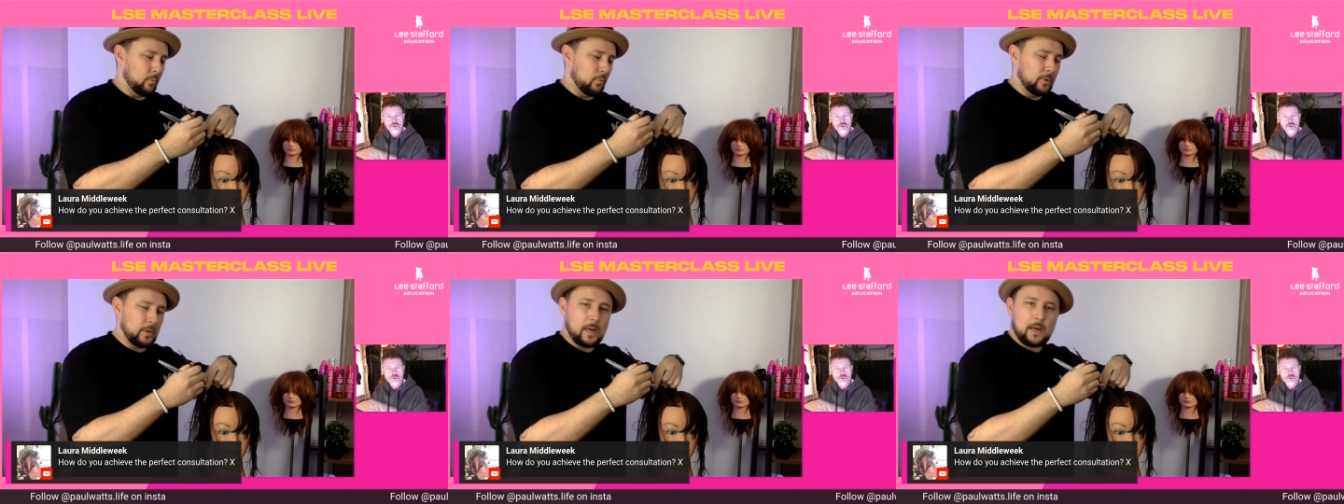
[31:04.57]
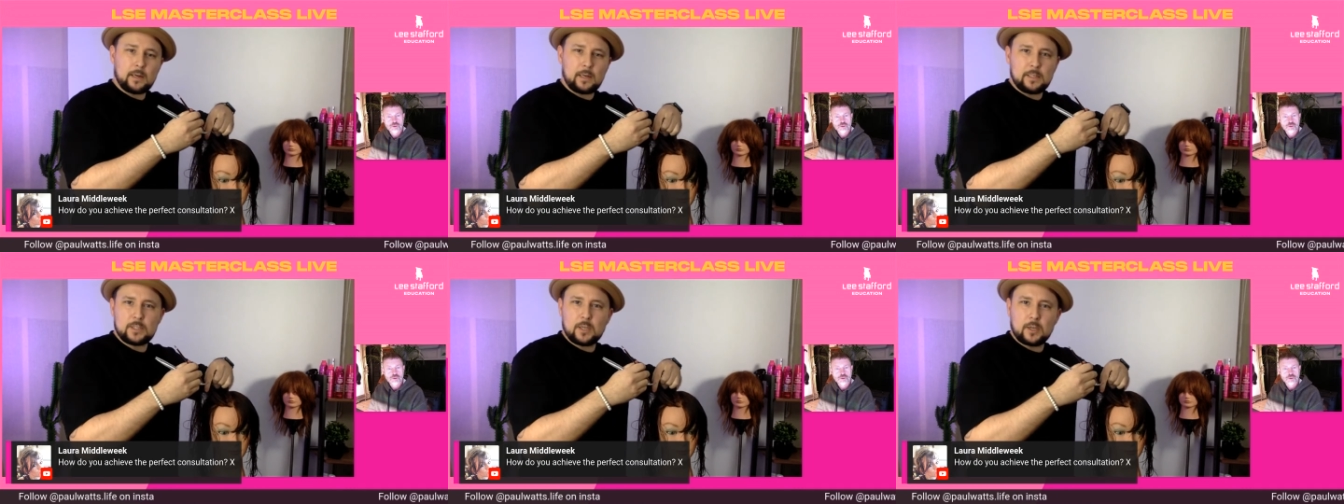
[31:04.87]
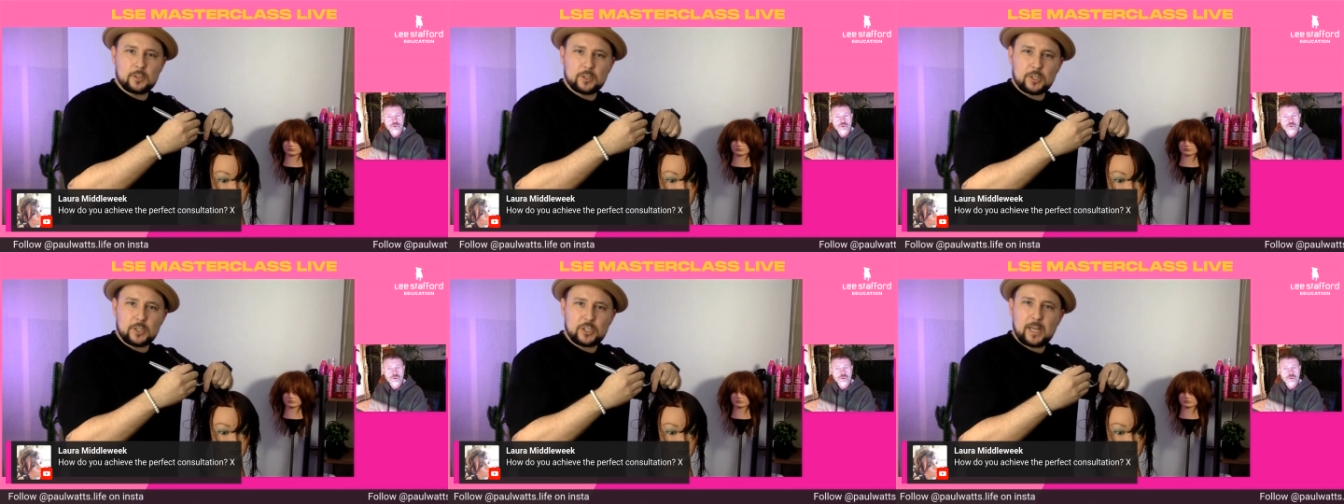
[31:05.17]
would hardly
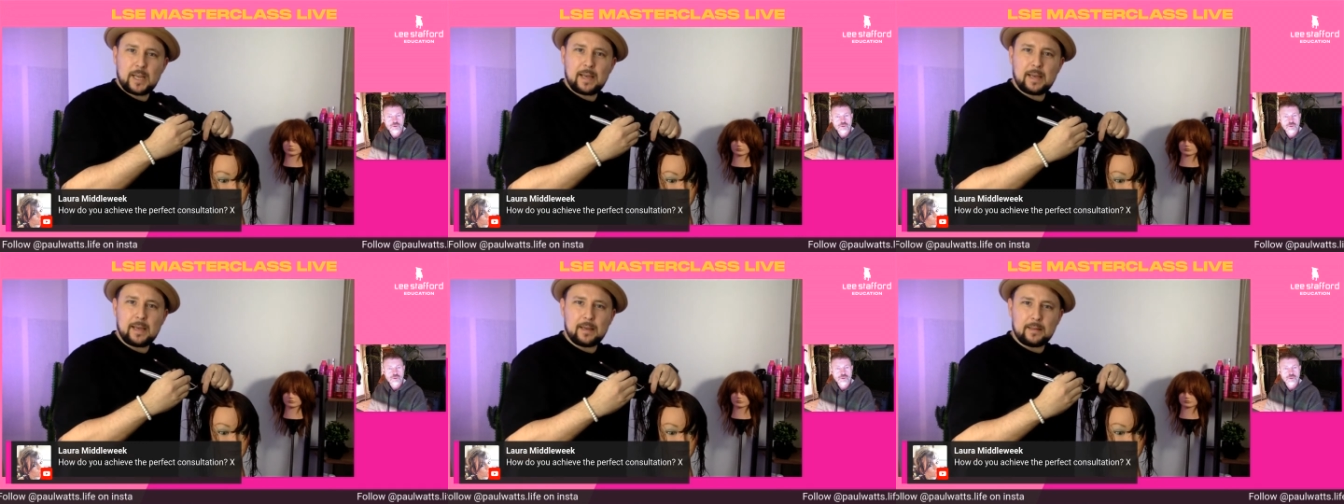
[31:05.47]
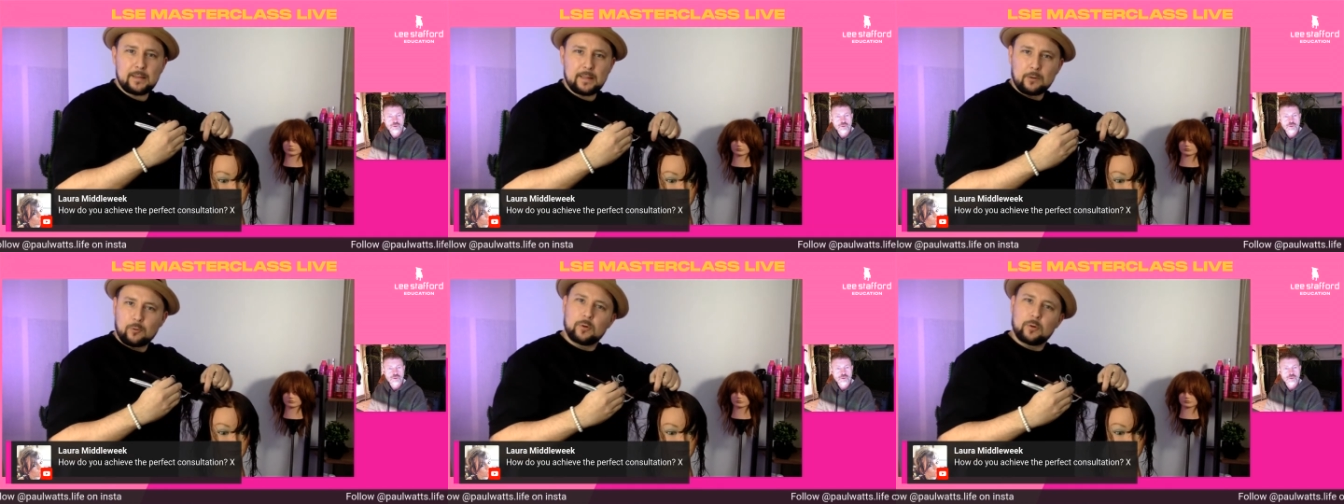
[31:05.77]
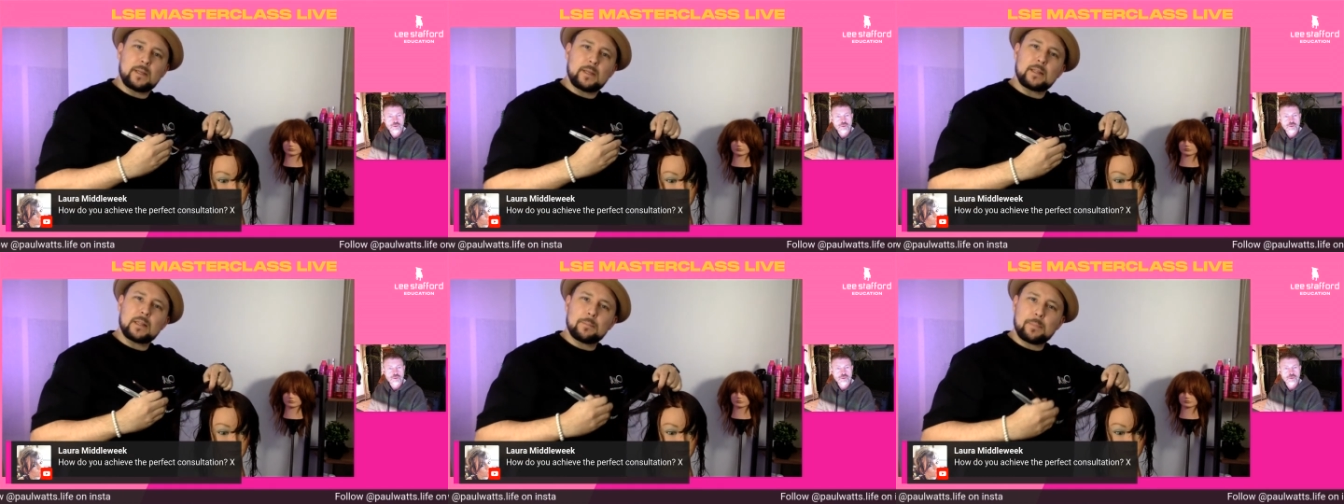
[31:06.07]
touch the chair and they're
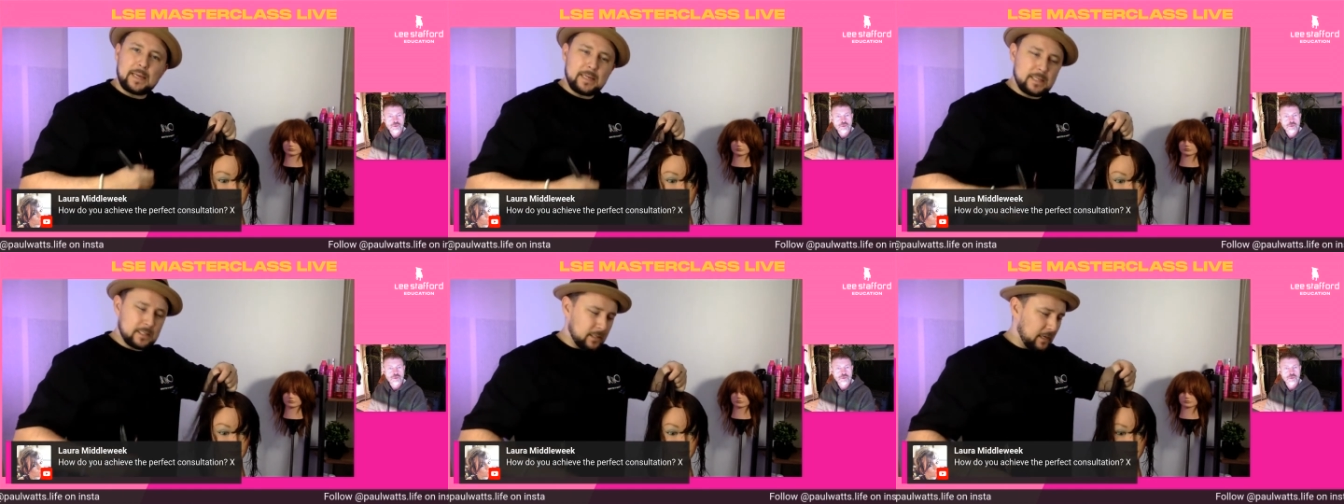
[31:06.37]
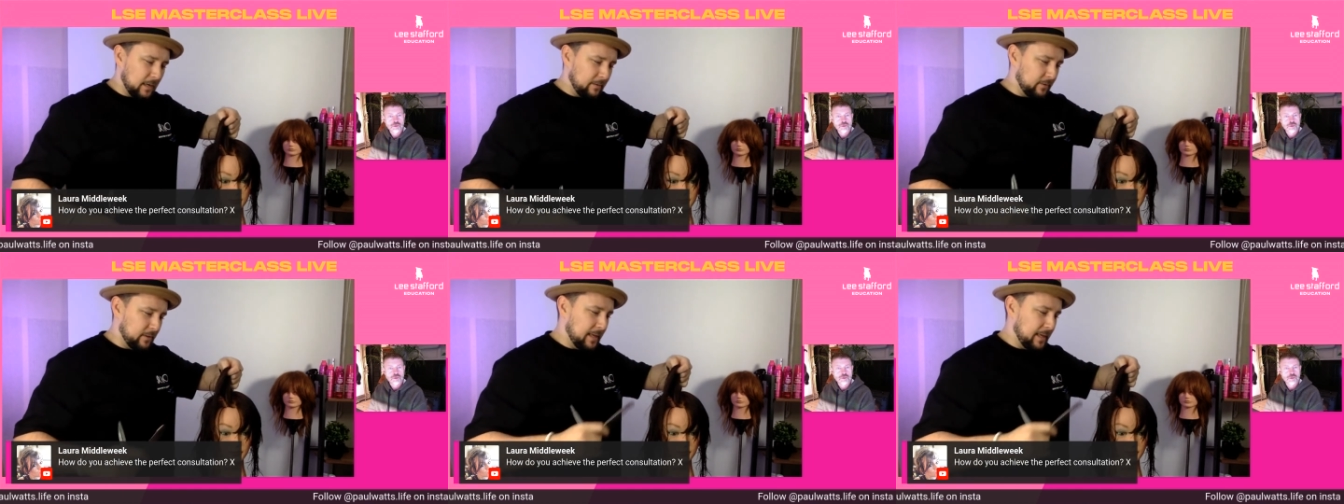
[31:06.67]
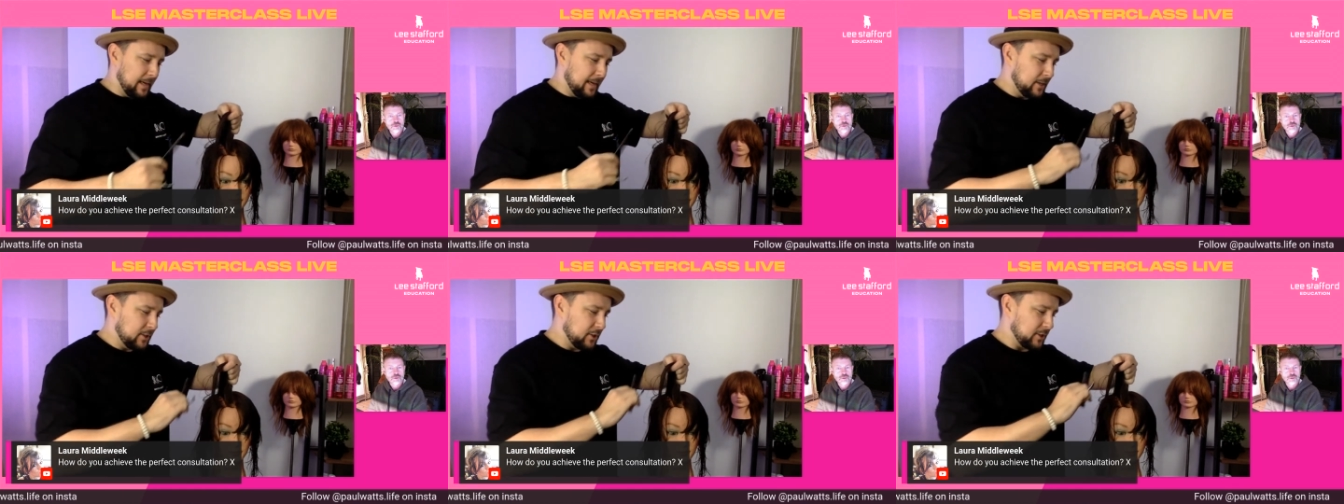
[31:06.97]
already in the basin having their
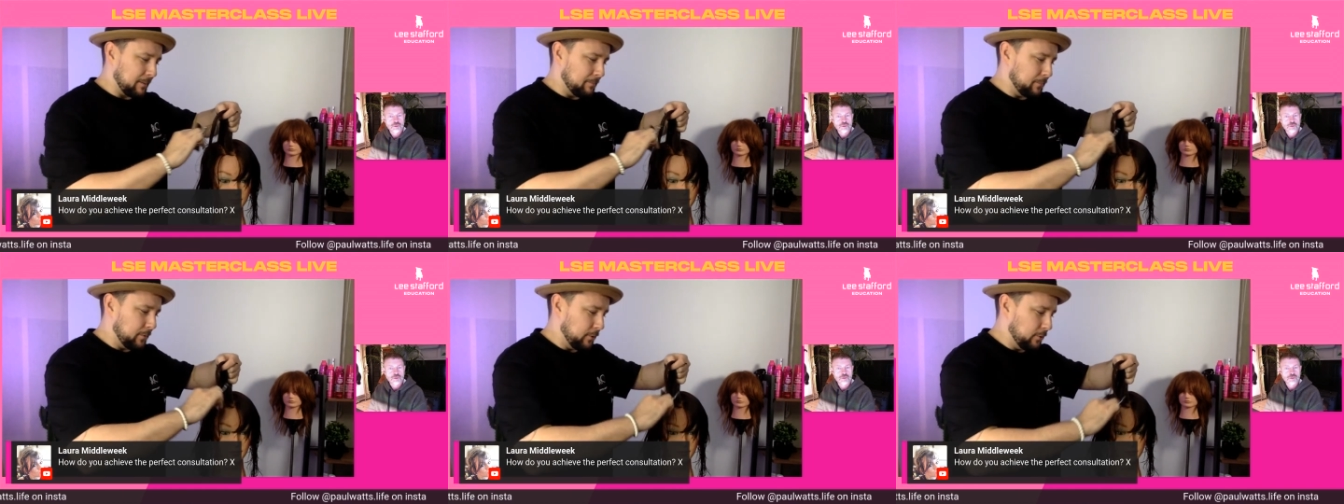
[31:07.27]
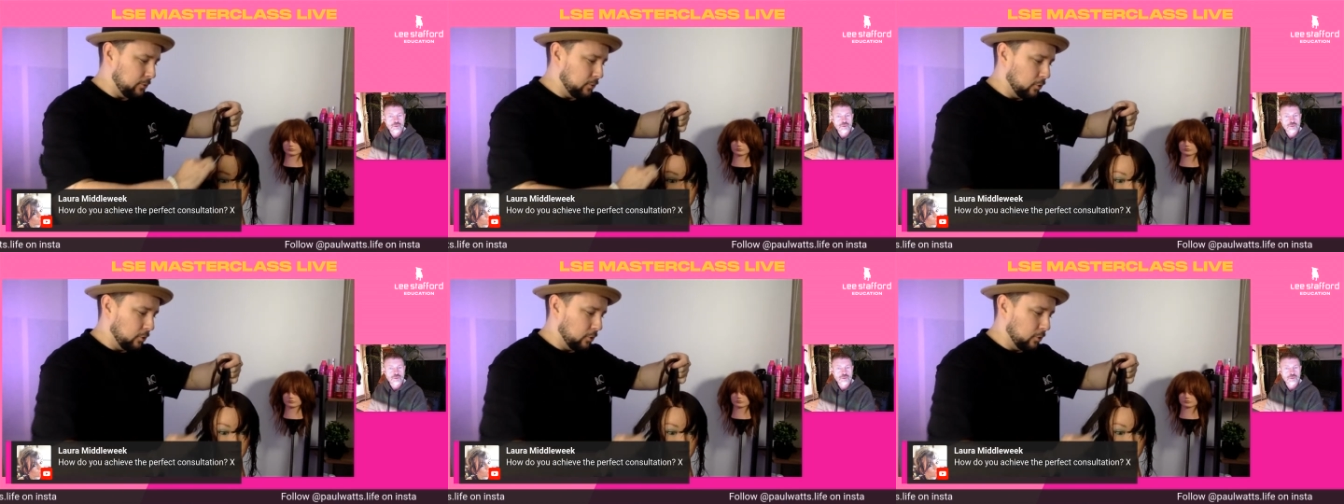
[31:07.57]
hair shampooed.